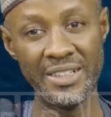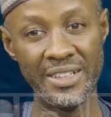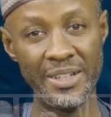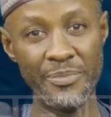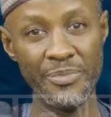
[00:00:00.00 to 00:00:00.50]

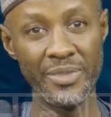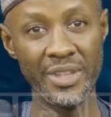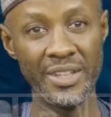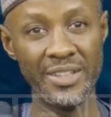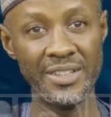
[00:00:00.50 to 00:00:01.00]
Um,
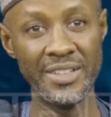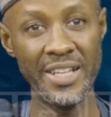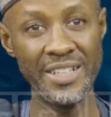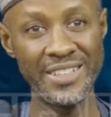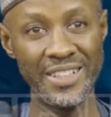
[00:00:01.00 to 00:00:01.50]

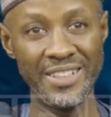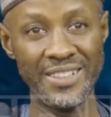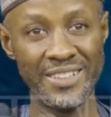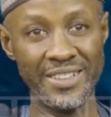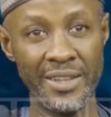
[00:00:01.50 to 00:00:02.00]
data
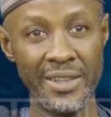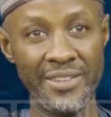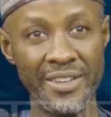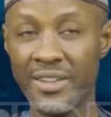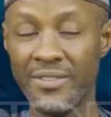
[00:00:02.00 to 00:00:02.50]
is, mm-hmm.
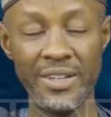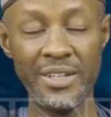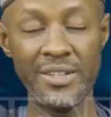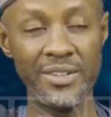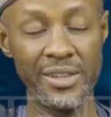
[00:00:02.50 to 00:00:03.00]
a, is a very
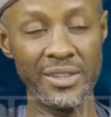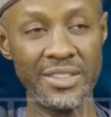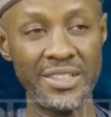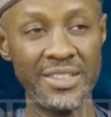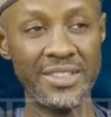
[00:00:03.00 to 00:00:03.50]

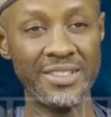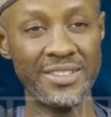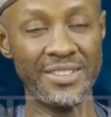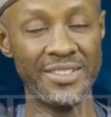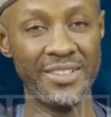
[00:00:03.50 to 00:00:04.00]
interesting thing.
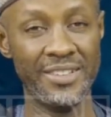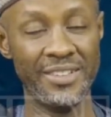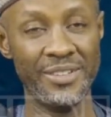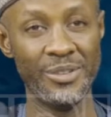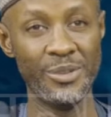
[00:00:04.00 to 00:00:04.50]

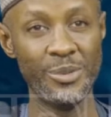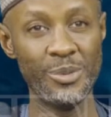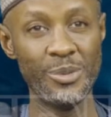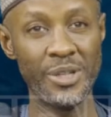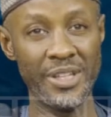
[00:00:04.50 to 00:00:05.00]

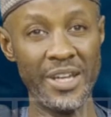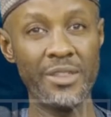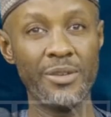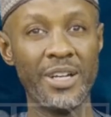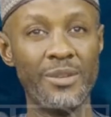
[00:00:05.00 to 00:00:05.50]
You, yes,
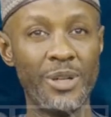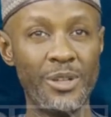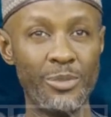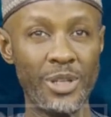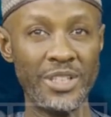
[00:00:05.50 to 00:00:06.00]
you can
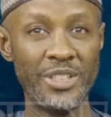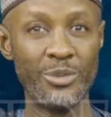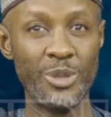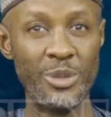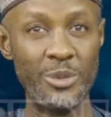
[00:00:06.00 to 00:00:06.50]
manipulate
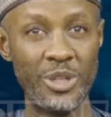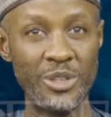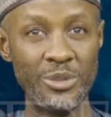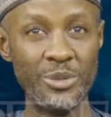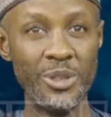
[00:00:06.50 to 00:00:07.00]
it when you
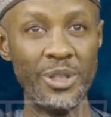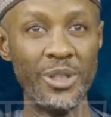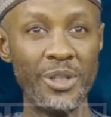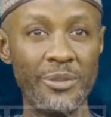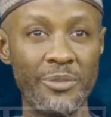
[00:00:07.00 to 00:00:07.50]
want to,
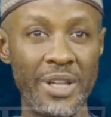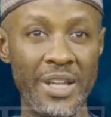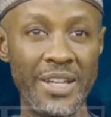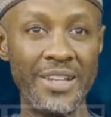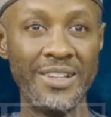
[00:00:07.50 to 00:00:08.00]
but
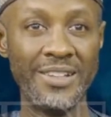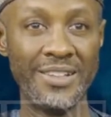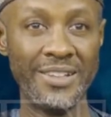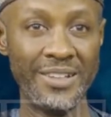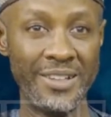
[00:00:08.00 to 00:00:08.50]
then
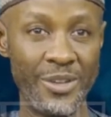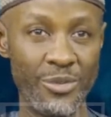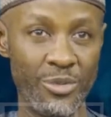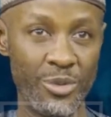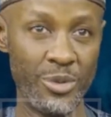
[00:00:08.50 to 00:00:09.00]

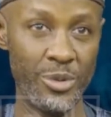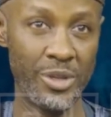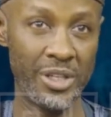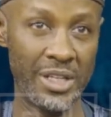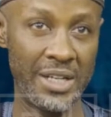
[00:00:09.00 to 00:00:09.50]
if you
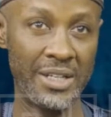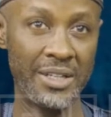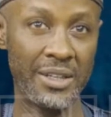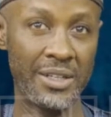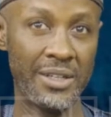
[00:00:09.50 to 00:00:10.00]
use
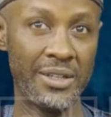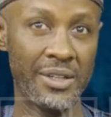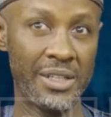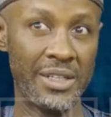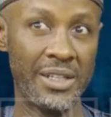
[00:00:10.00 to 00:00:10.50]
standard,
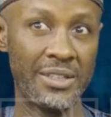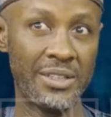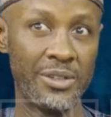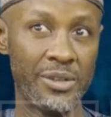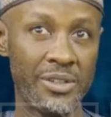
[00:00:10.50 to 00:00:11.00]
standard
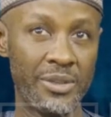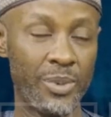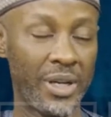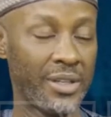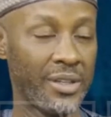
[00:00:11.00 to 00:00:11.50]
industry
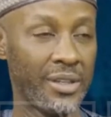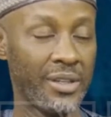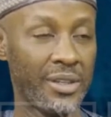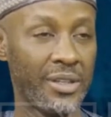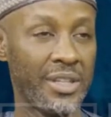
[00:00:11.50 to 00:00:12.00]
practices,
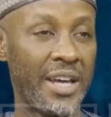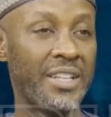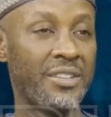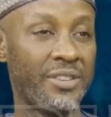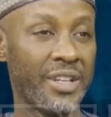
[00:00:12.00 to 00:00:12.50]

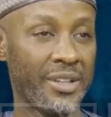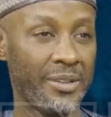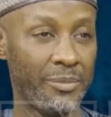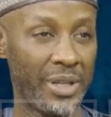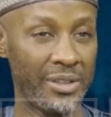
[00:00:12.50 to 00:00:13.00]
scientific
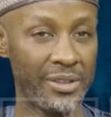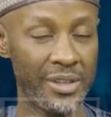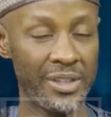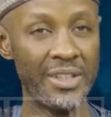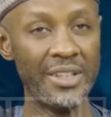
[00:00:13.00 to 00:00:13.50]
methods,
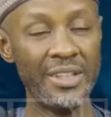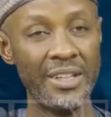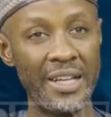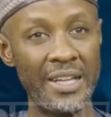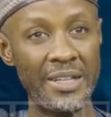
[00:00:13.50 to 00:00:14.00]

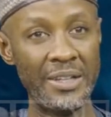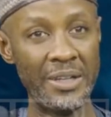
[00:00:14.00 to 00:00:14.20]
then